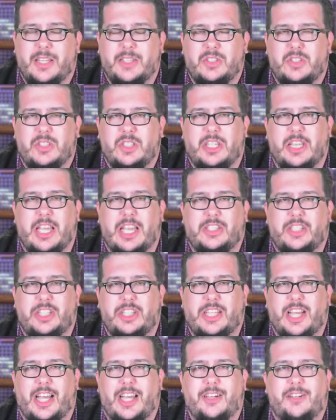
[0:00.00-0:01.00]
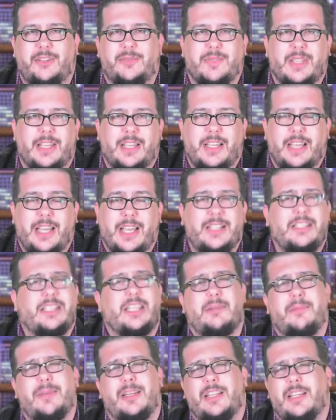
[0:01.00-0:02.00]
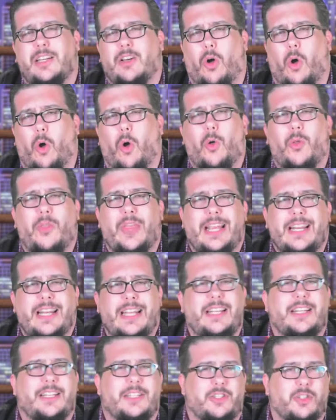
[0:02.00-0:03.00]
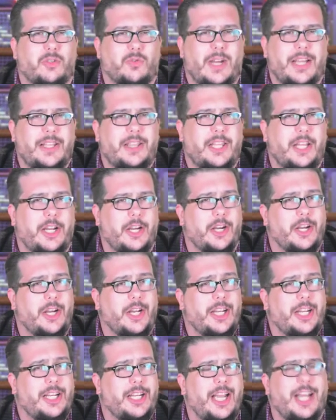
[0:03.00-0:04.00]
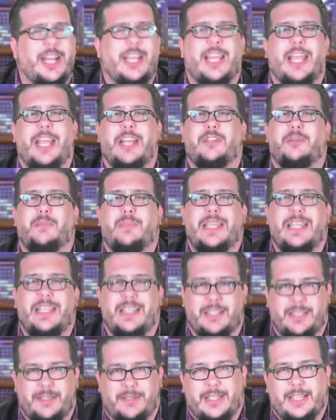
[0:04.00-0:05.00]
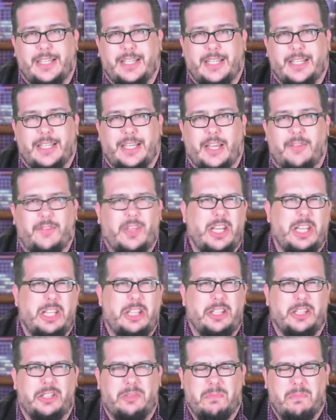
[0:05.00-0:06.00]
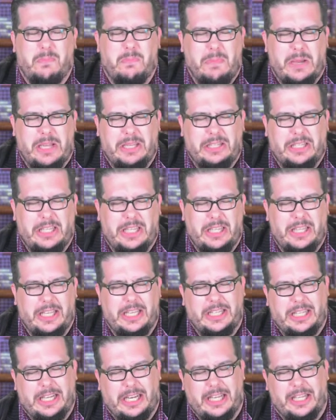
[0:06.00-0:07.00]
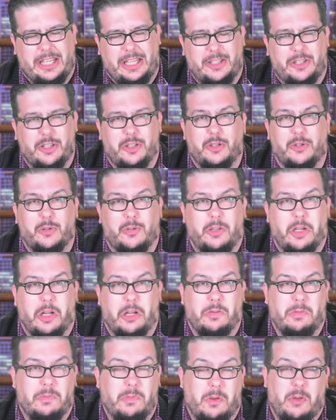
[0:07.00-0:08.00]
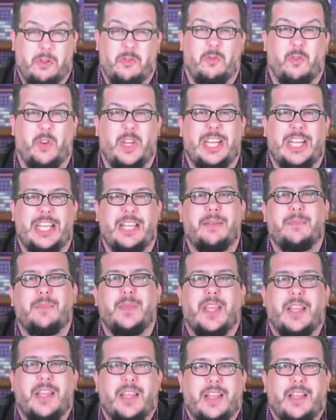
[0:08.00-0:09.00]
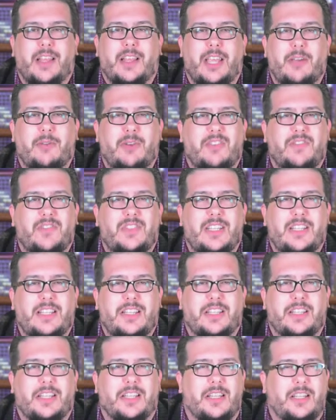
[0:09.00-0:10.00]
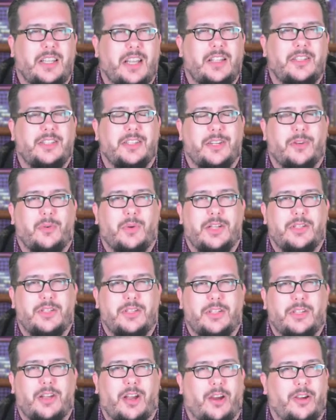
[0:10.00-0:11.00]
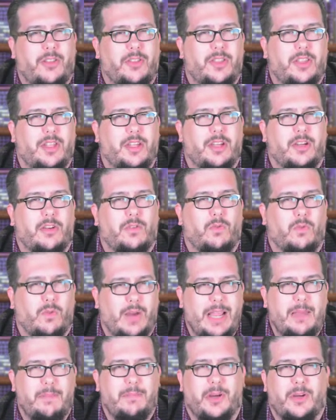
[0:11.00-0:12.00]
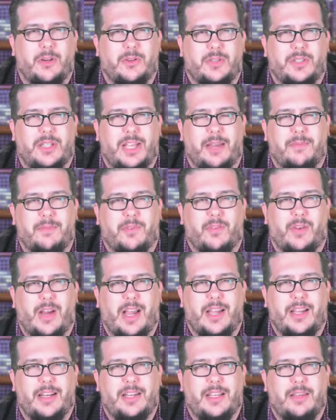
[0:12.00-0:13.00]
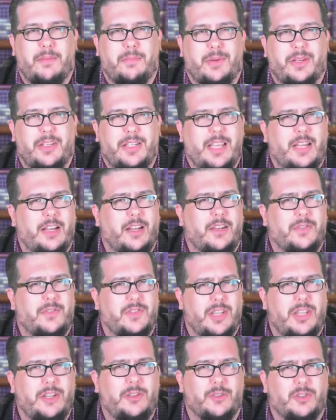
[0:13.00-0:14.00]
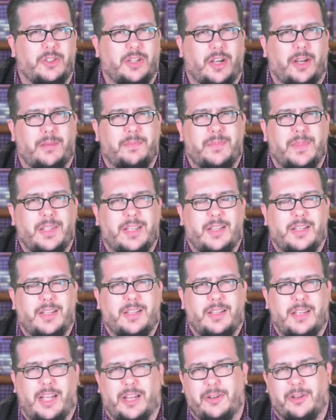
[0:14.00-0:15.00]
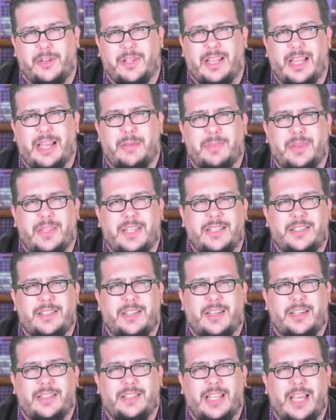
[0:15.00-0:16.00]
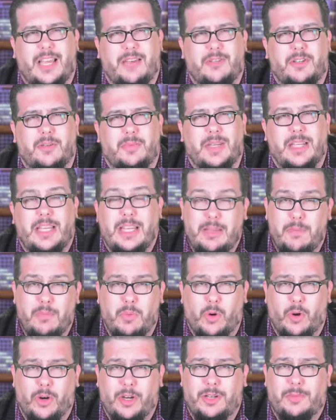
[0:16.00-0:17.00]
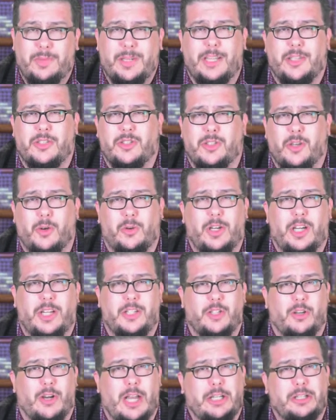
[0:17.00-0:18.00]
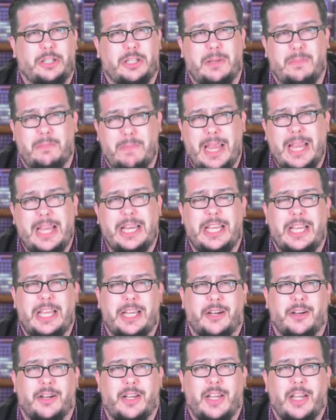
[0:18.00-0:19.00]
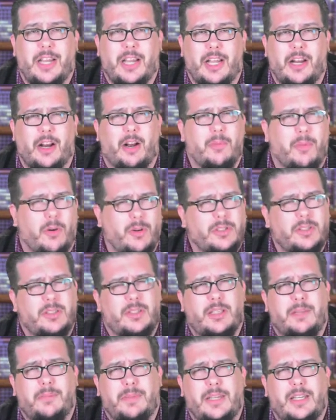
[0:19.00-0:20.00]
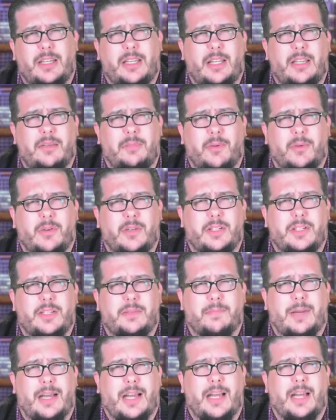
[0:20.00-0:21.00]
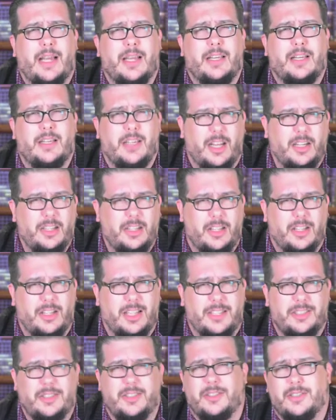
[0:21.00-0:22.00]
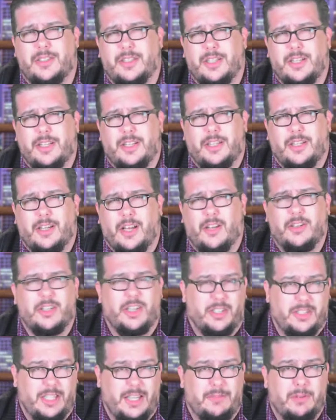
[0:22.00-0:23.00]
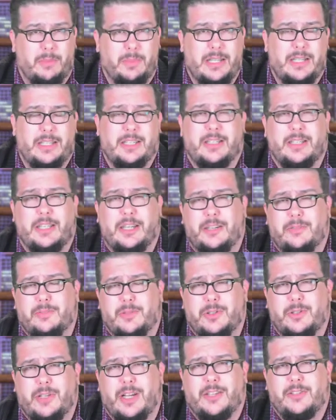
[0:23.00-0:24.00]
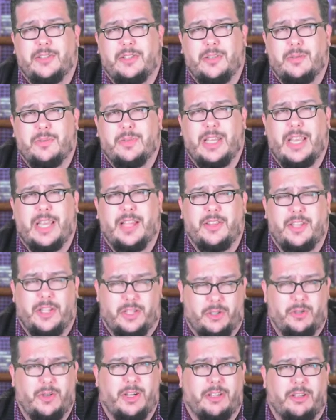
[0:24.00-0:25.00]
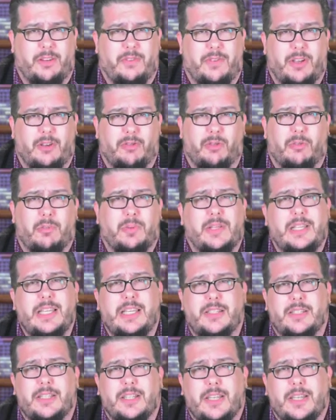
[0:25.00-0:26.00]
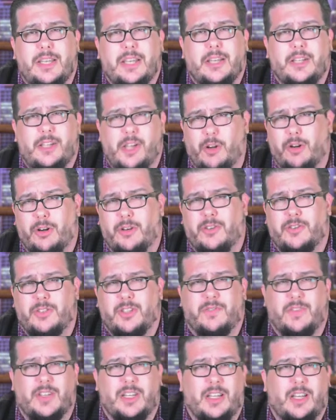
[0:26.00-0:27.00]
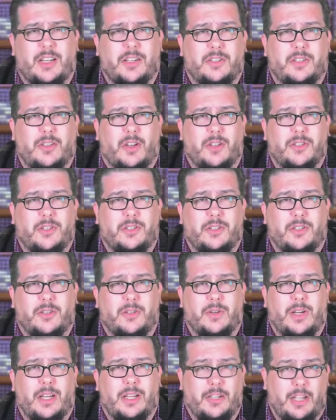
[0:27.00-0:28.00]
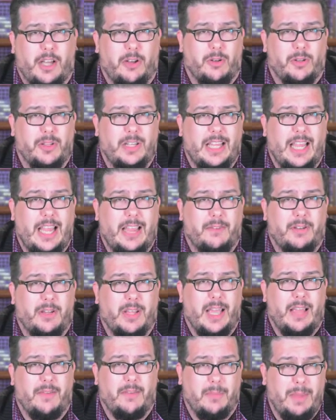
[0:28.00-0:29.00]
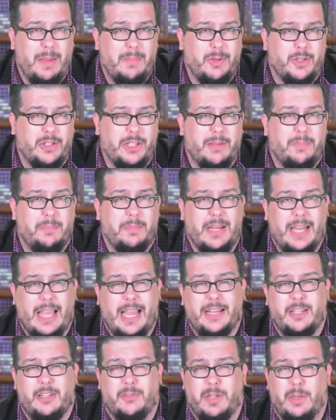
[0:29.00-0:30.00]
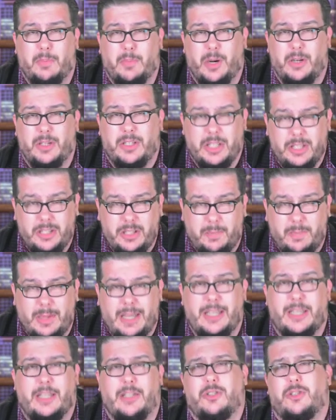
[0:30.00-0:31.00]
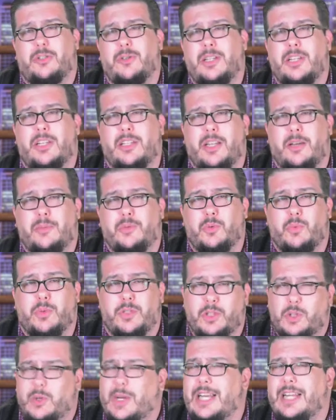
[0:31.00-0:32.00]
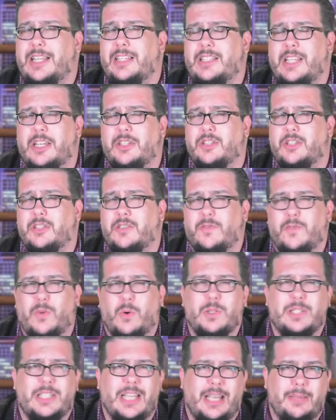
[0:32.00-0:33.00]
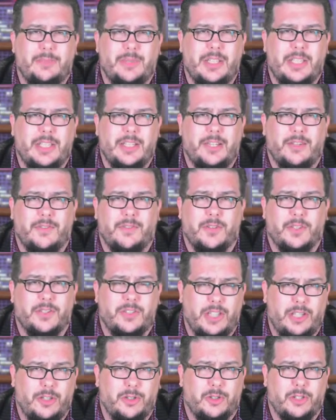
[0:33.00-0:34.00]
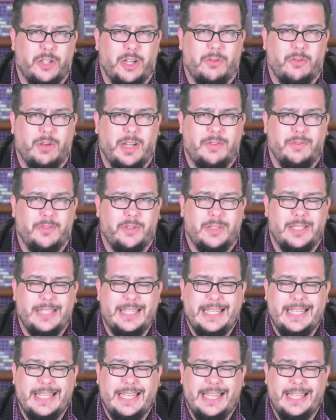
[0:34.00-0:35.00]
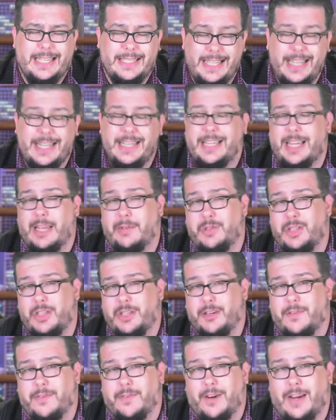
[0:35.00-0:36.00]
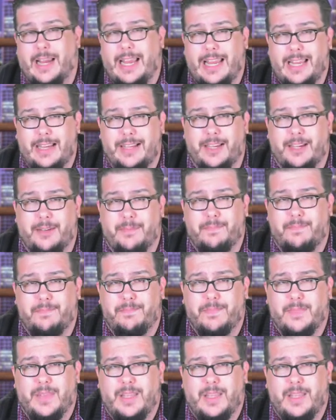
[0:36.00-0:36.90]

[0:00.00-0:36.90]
It's a catchy title, and seemingly all they needed to write their cutting-edge piece. If they did this pesky thing that I like to do called reading, they would have seen that the guns in question aren't the Rambo-type variety, but yet of single shot. Not only that, but these guns have to be imported because no guns are actually made here and are mostly being imported by gun collectors. All guns have to be declared to customs and the Australian Federal Police. The owners of the guns also not only have to have a membership, but actively participate in shooting clubs with training sessions 4 times a year for a single-shot rifle and 10 times a year for a handgun.